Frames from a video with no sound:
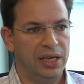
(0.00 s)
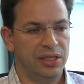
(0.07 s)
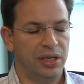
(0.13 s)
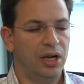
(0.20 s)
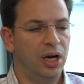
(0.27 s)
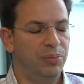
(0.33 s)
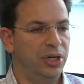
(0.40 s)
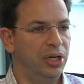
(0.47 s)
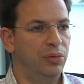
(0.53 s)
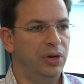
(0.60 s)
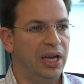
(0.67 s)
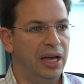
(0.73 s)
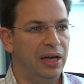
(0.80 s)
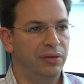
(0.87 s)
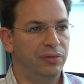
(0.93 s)
As a company, we
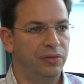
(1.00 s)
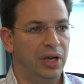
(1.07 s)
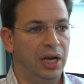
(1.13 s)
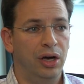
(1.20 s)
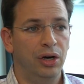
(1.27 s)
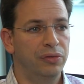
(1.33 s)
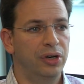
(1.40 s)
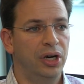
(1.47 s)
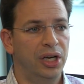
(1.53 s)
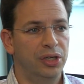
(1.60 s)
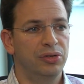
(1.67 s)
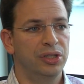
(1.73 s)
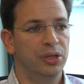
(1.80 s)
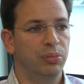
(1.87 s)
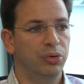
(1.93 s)
have over
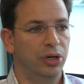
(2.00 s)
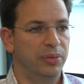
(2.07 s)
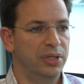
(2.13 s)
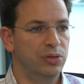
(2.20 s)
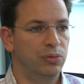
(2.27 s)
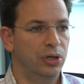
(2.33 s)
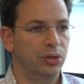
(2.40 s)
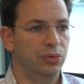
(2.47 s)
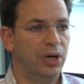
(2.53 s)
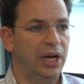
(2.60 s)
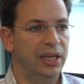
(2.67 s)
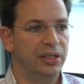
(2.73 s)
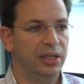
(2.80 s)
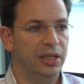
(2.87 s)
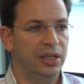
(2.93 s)
100 deployments
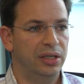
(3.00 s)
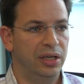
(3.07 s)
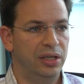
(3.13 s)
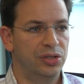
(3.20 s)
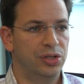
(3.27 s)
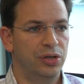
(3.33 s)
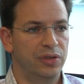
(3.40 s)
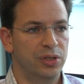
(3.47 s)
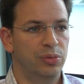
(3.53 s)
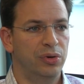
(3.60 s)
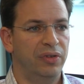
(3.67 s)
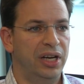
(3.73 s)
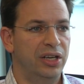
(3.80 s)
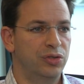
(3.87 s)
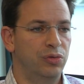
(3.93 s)
worldwide in service
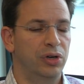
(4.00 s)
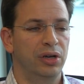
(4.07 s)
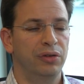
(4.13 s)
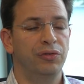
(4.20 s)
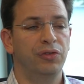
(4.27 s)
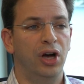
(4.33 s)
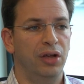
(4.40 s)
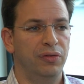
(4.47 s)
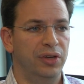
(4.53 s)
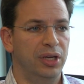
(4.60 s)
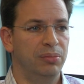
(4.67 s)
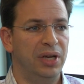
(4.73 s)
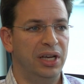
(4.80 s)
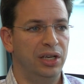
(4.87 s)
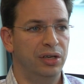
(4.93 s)
providers. We're
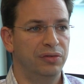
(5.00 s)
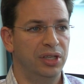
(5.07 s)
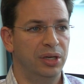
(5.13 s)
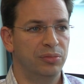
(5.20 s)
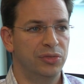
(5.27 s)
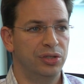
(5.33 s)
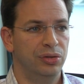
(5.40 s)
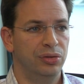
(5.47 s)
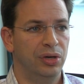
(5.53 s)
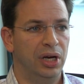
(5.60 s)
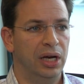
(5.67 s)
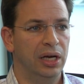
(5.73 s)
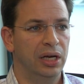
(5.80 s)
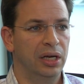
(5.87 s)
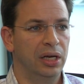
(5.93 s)
evolving many of them
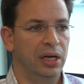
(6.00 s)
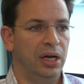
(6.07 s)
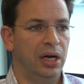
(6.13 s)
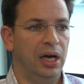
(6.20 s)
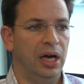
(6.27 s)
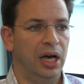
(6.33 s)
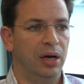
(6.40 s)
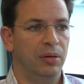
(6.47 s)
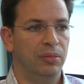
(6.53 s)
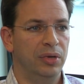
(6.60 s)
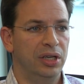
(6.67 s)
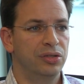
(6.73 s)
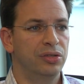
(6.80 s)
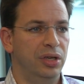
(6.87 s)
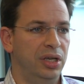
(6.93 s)
to
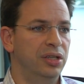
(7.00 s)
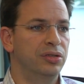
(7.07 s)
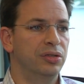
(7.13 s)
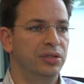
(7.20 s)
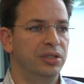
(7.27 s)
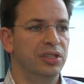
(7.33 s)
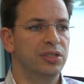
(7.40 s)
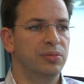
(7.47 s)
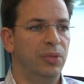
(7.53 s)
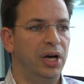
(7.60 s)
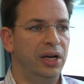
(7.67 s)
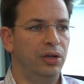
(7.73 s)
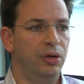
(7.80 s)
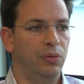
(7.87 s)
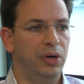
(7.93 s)
into this
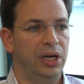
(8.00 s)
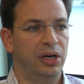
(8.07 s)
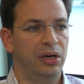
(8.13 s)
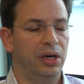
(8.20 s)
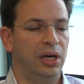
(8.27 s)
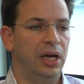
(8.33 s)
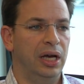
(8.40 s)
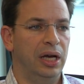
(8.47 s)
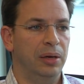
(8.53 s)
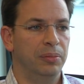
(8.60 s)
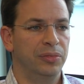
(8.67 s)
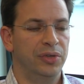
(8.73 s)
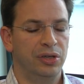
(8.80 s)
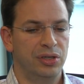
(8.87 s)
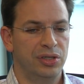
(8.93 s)
model where
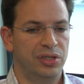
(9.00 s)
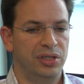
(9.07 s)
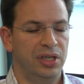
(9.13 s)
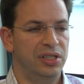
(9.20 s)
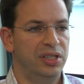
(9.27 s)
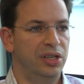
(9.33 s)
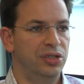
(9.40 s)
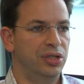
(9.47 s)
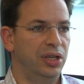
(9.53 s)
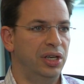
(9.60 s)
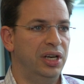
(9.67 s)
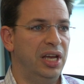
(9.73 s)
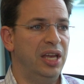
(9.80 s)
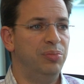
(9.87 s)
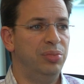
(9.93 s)
there is essentially
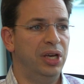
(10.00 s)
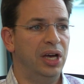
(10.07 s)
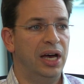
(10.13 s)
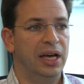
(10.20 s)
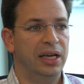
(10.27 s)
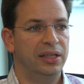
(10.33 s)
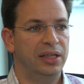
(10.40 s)
an API